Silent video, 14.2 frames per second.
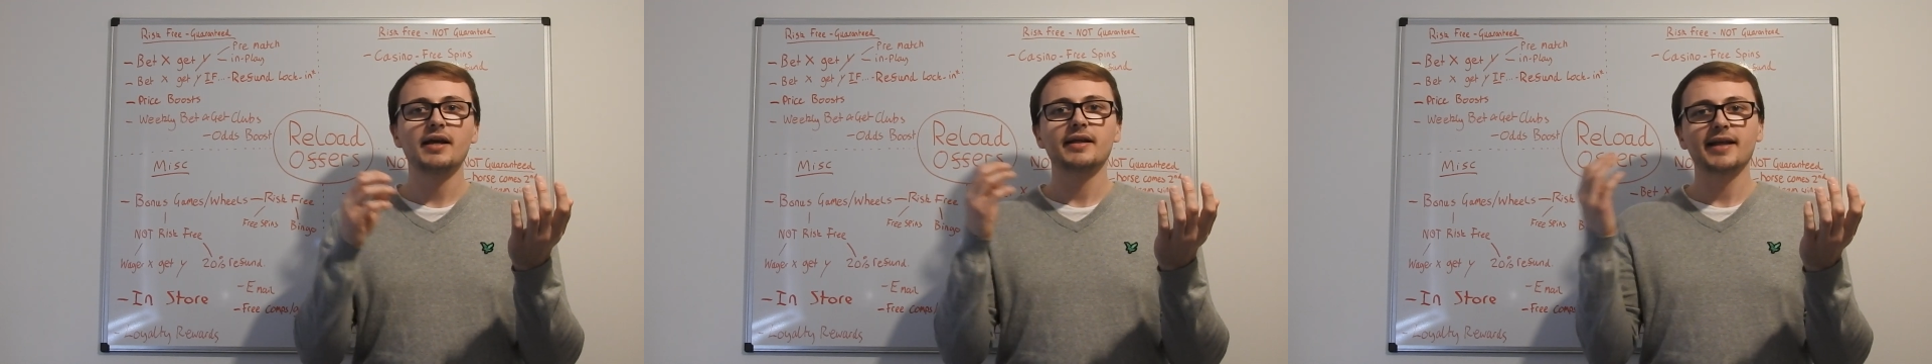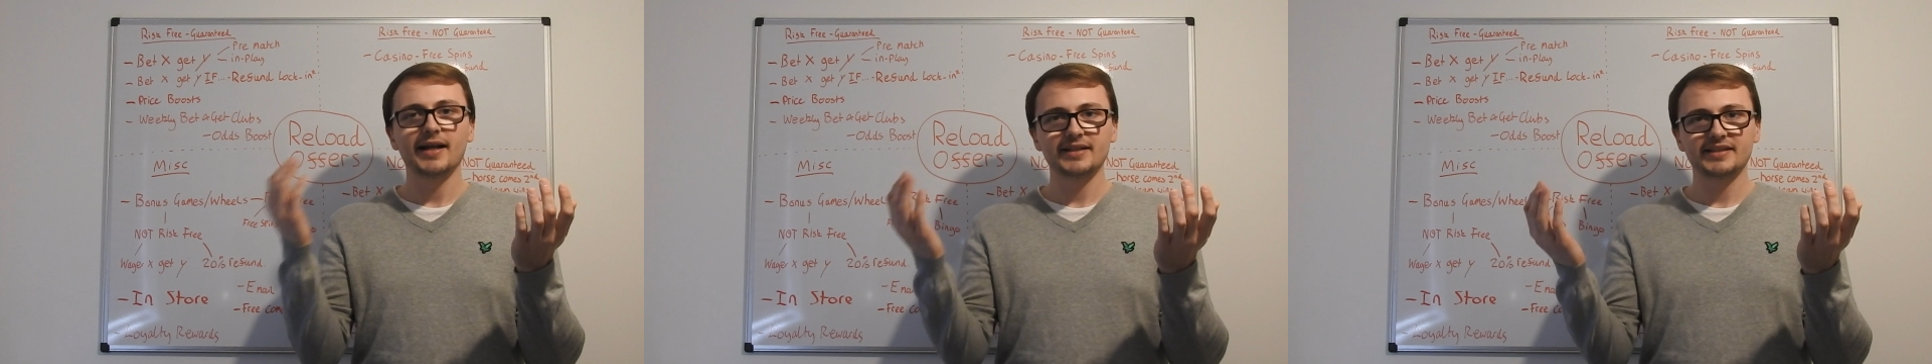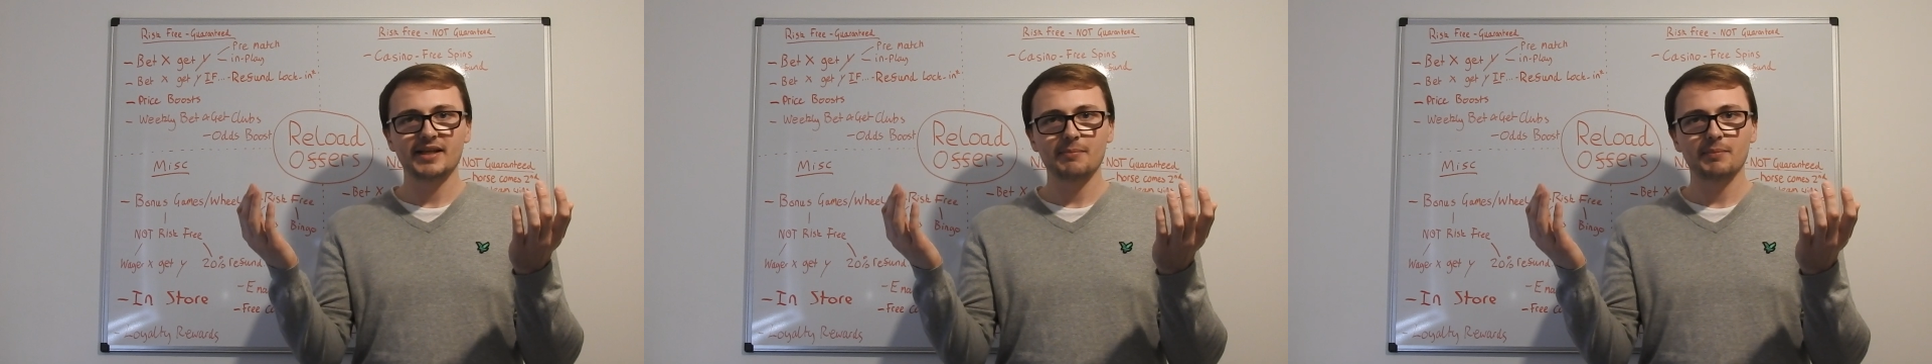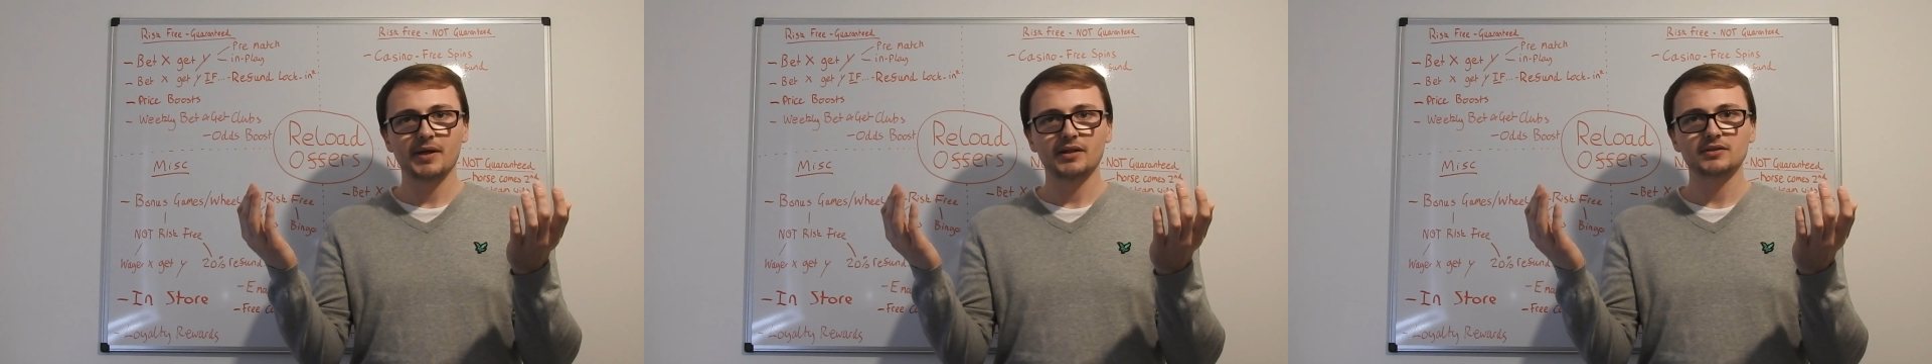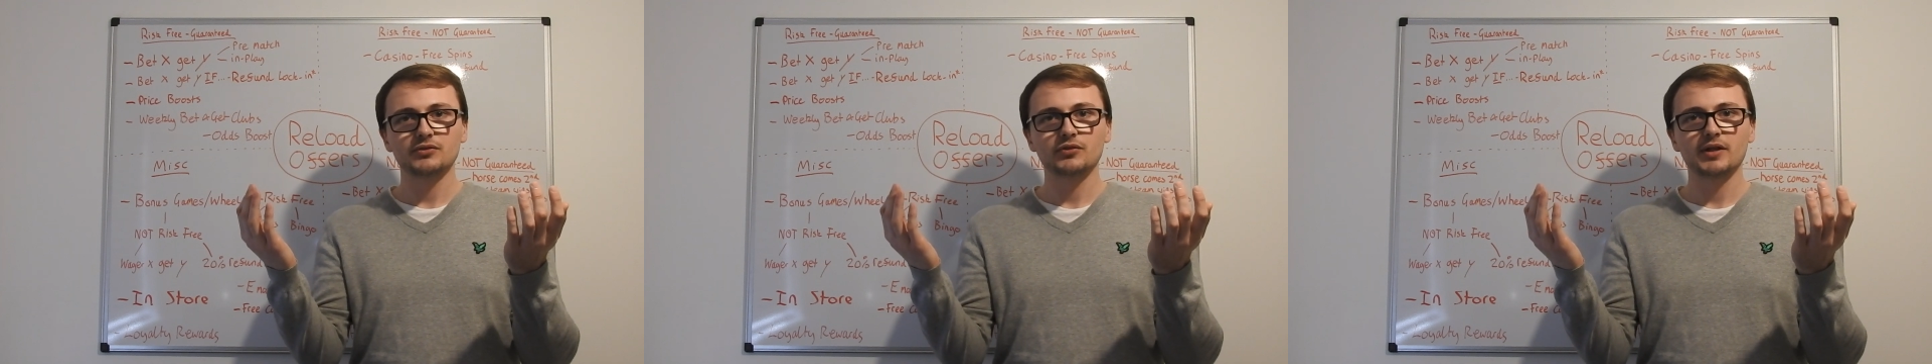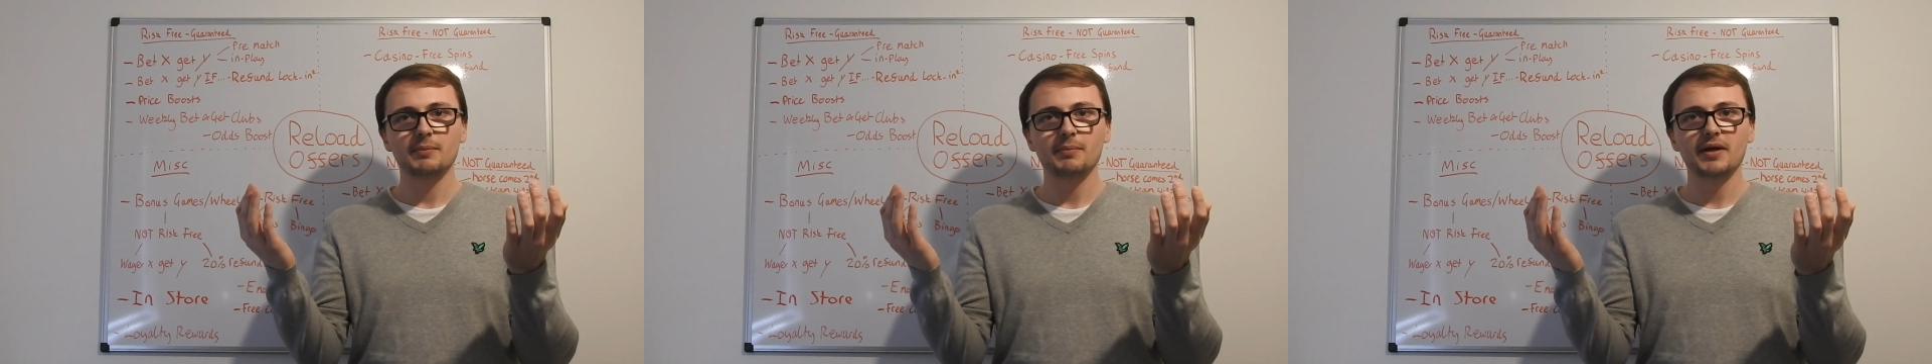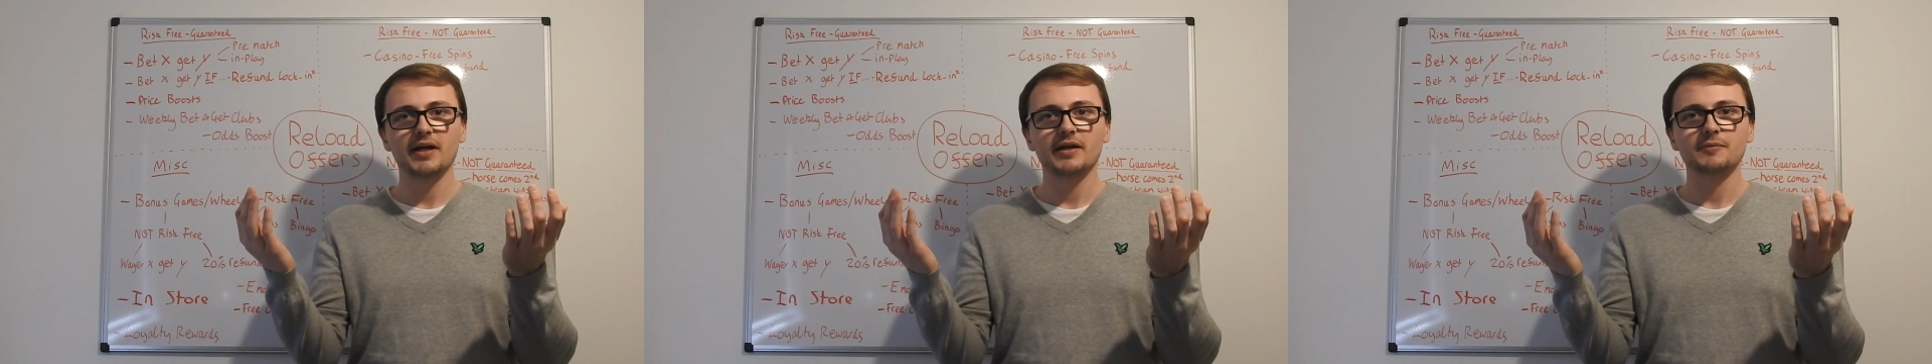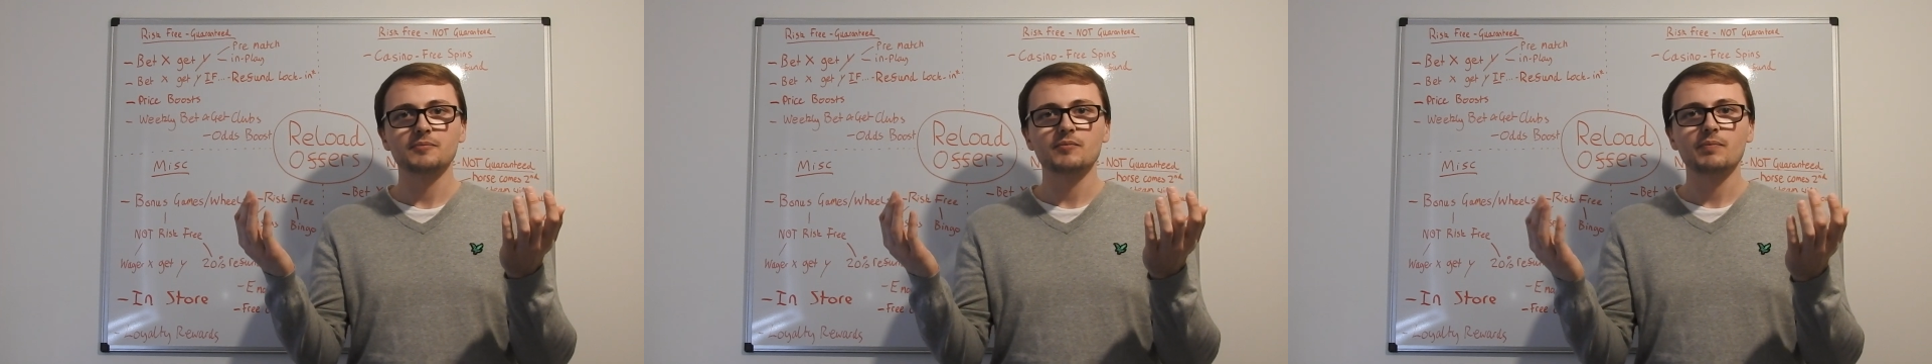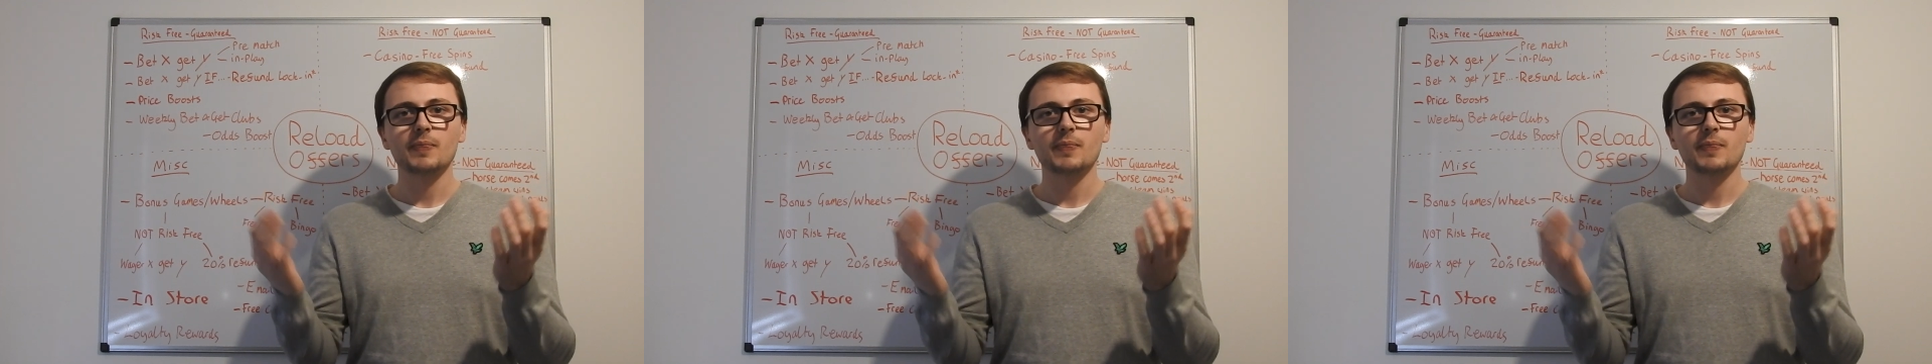get a £10 free bet.